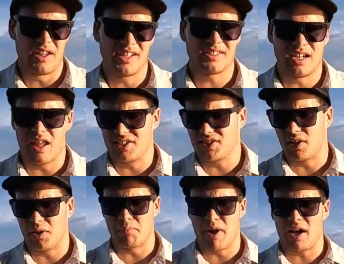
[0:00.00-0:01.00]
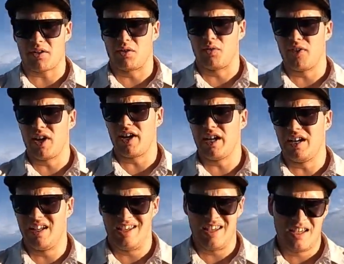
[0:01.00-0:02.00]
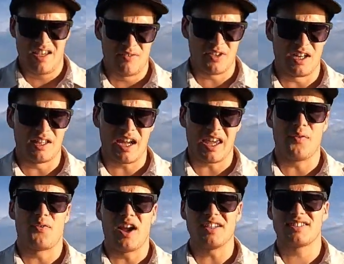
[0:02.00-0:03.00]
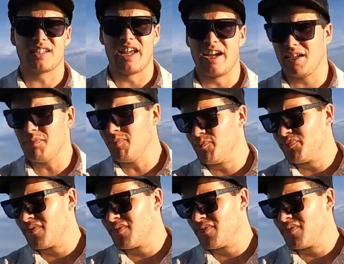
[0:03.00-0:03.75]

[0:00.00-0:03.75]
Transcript: And that's another solid mackerel. Very, very lucky for us to land him.